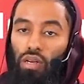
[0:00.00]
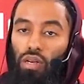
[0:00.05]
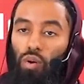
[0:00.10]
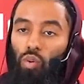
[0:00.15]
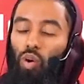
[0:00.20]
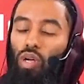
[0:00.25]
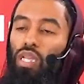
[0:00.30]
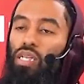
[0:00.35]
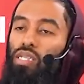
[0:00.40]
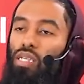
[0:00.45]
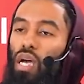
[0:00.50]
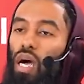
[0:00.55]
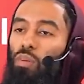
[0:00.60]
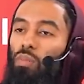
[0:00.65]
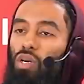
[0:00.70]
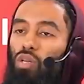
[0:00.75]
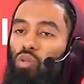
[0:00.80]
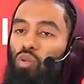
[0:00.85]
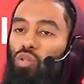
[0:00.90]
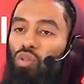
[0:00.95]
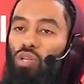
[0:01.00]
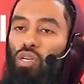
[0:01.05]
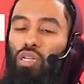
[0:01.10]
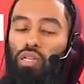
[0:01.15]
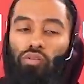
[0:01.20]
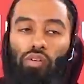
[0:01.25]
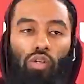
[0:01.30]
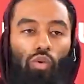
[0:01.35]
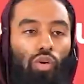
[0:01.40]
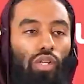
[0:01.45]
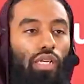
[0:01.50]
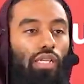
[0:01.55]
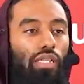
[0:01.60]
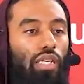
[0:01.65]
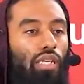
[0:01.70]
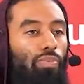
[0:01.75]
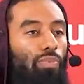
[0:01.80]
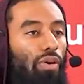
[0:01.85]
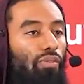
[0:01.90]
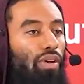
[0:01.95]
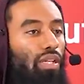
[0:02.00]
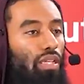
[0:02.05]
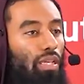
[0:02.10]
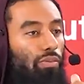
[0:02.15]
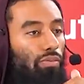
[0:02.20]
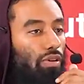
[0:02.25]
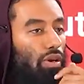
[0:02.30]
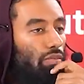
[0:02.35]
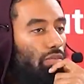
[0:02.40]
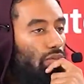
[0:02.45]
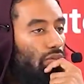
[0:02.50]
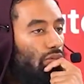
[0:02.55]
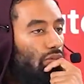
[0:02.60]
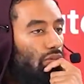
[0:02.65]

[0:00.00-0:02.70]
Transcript: What does khamar do to an individual? What does it prevent him from?